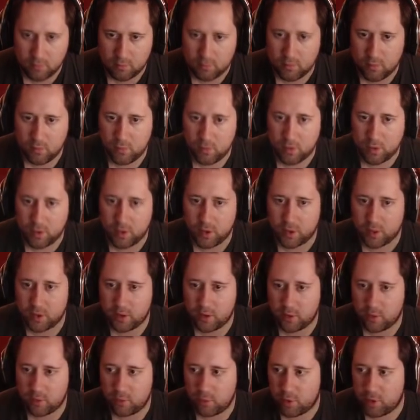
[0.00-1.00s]
Put it down to
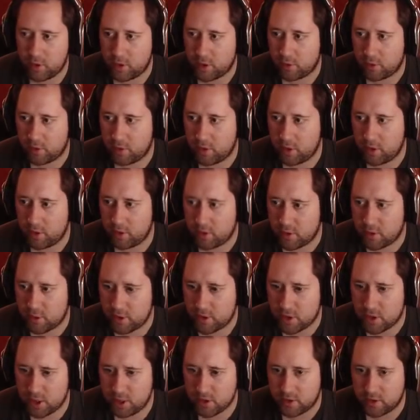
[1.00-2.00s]
1 degrees.
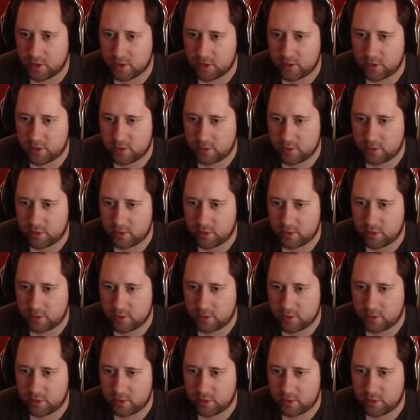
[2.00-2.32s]
Jesus.